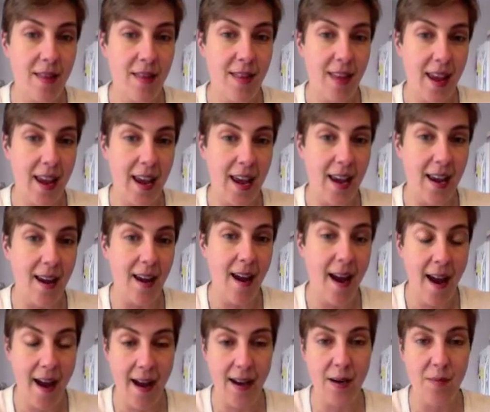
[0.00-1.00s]
they
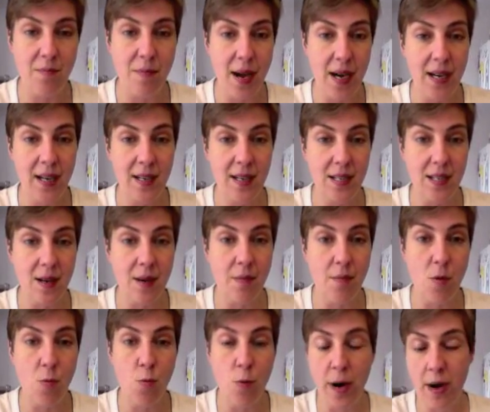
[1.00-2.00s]
had a
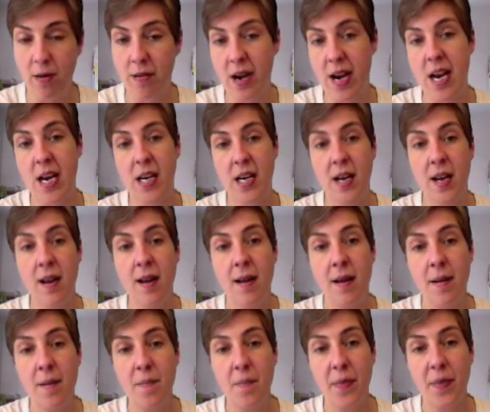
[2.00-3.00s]
mechanism wherein
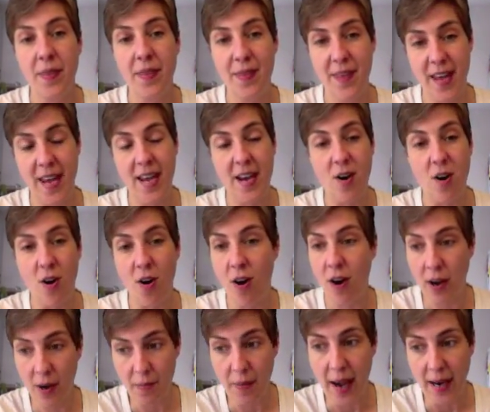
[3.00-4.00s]
they
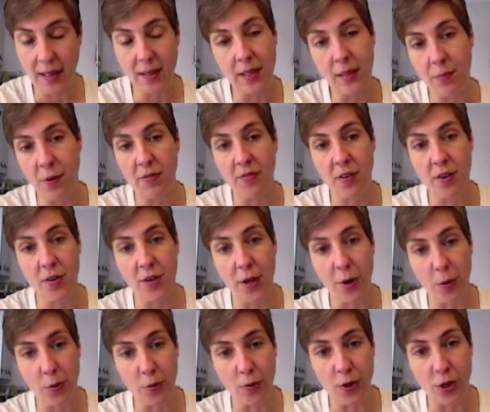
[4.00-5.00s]
automatically preferred
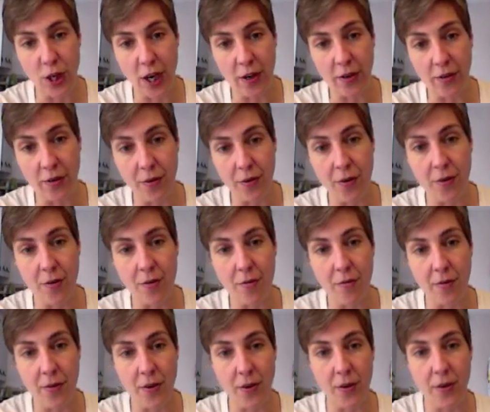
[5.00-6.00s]
their own gender
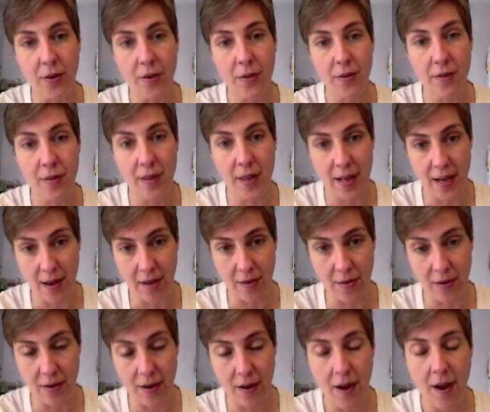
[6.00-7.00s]
over the
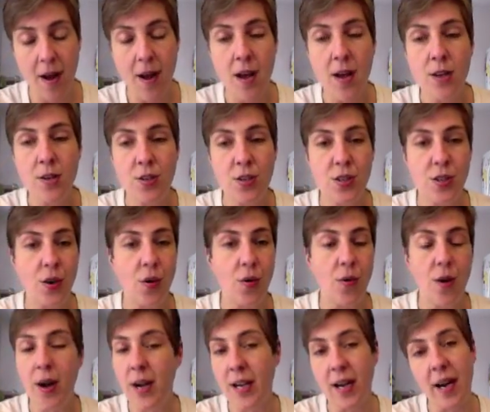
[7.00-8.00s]
other.
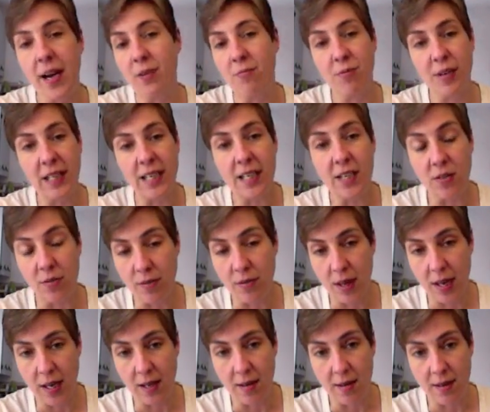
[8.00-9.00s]
So I, I, really don't
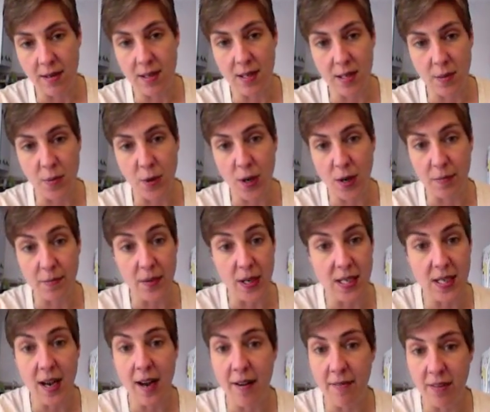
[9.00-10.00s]
think that this is a problem
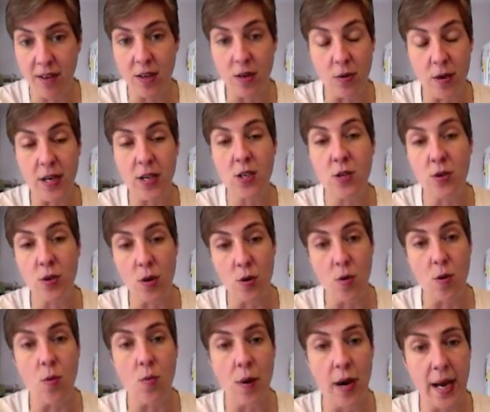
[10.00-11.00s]
that's ever going to go
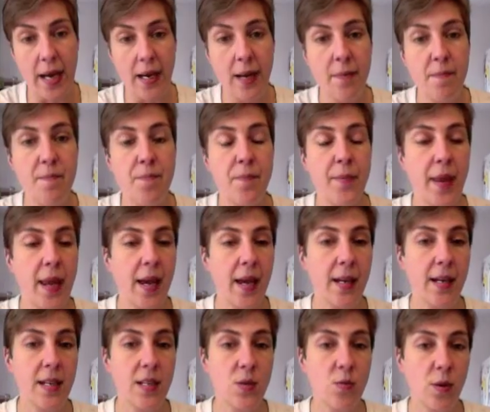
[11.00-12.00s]
away.
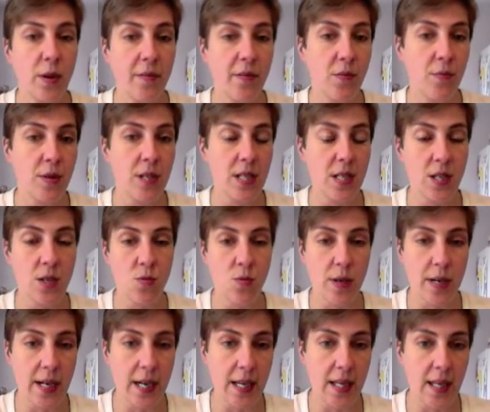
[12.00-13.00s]
And it's one of the reasons
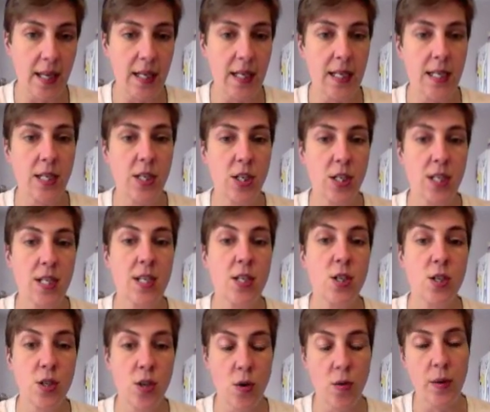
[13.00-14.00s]
why I think it's just
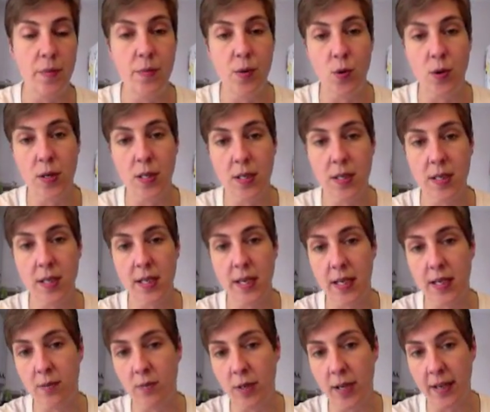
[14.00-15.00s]
so important
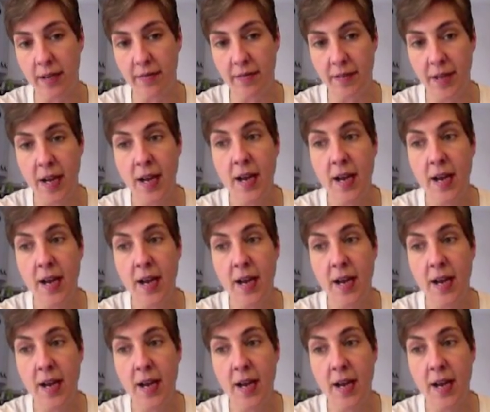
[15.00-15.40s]
that we have